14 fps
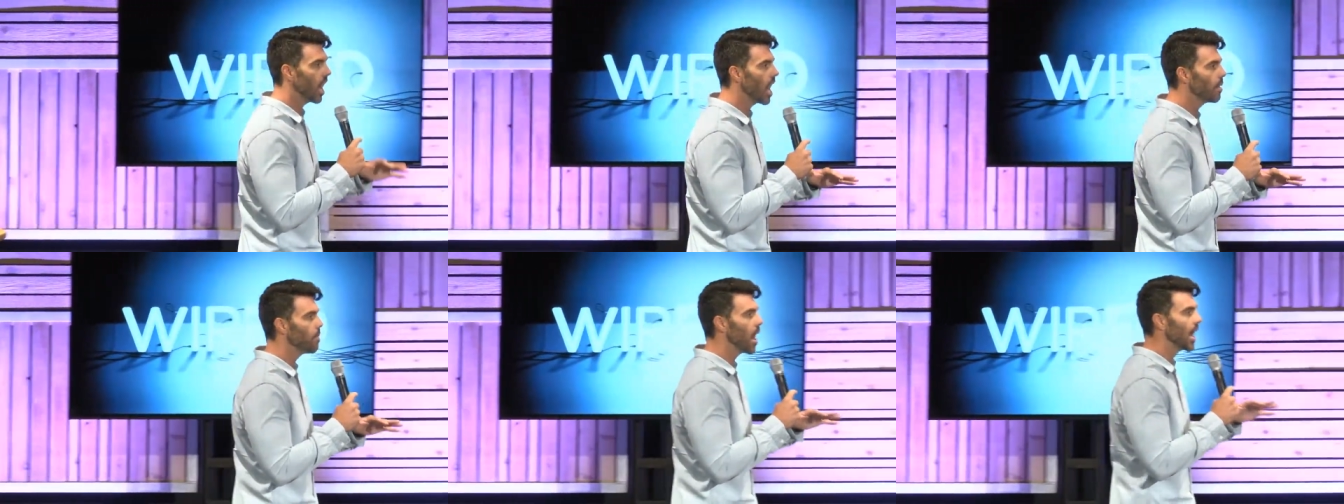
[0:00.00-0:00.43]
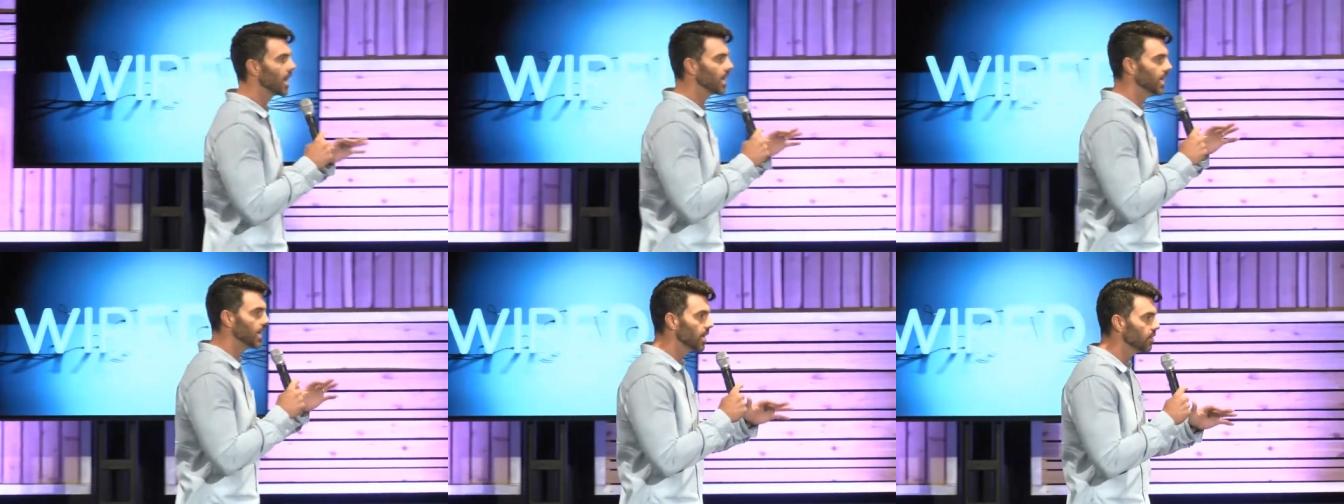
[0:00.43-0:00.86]
my
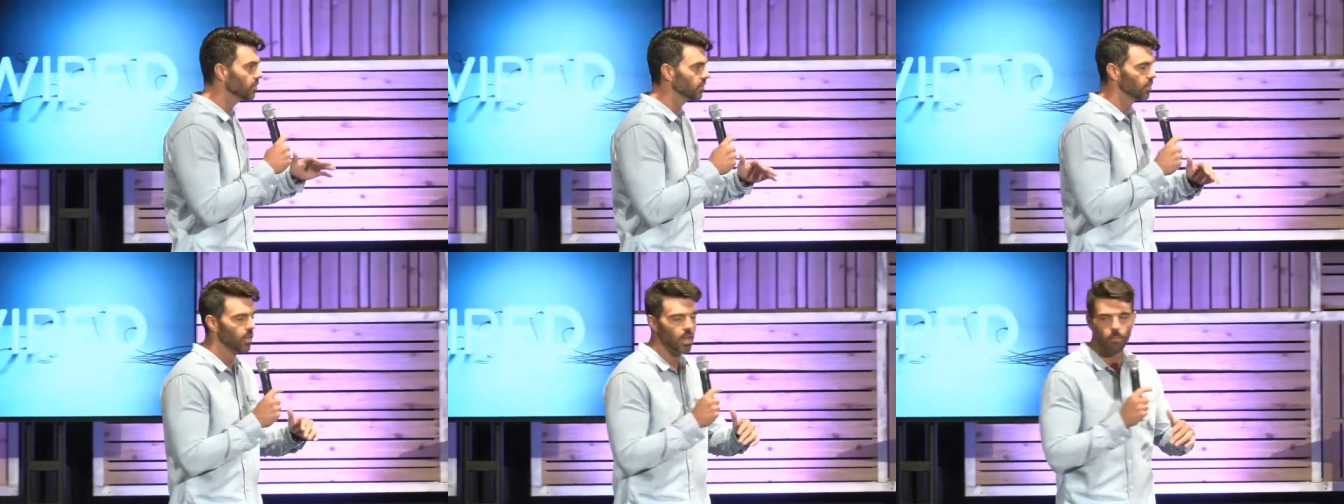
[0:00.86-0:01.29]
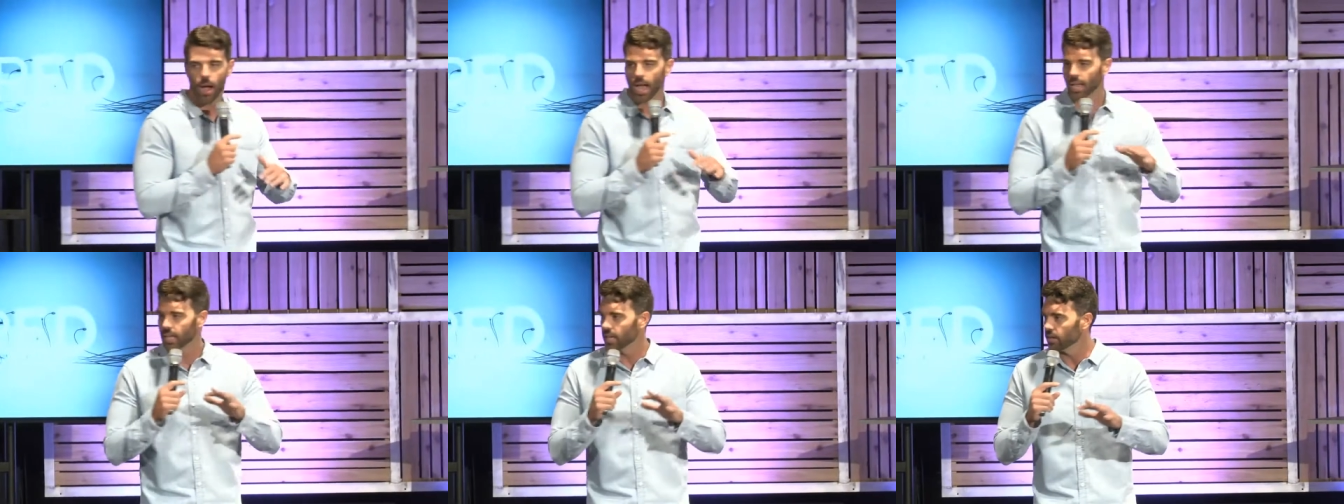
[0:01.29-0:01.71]
gift, my
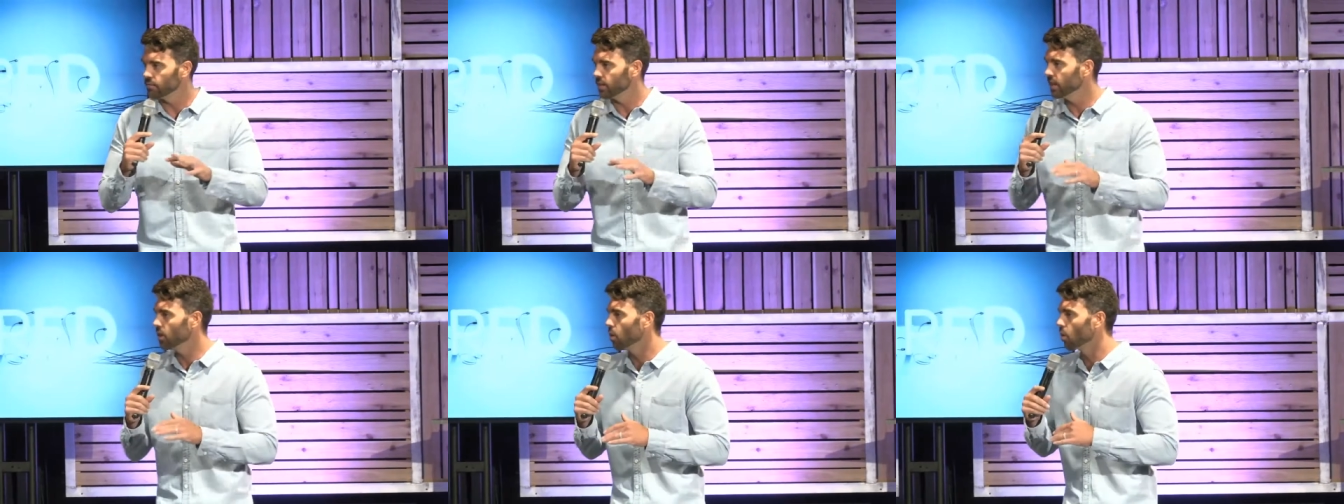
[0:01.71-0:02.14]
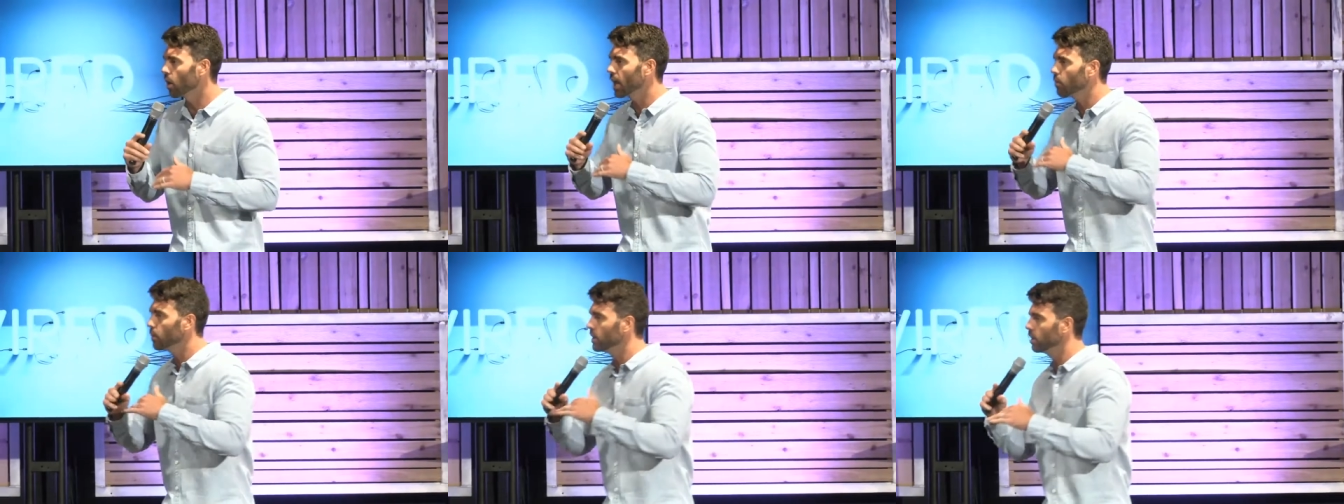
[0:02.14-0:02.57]
gifting, or
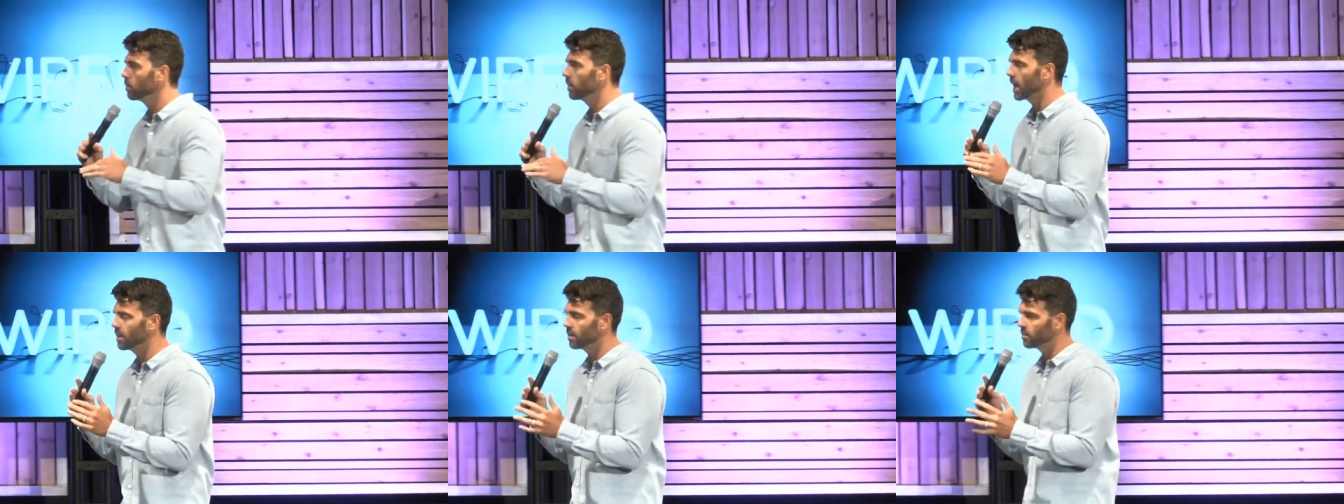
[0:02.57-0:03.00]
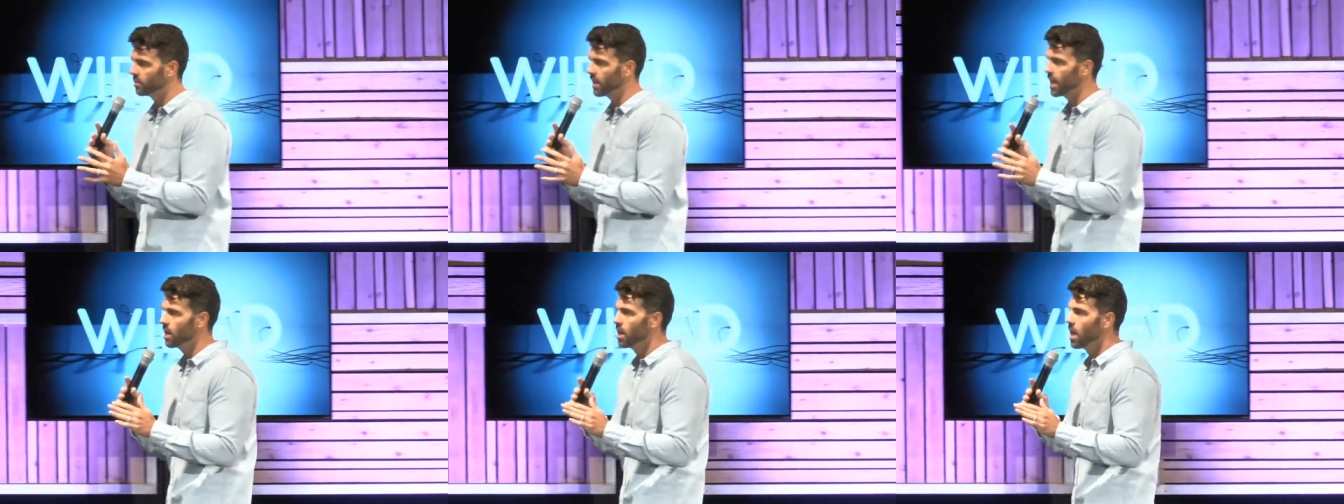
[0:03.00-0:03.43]
like we like to say,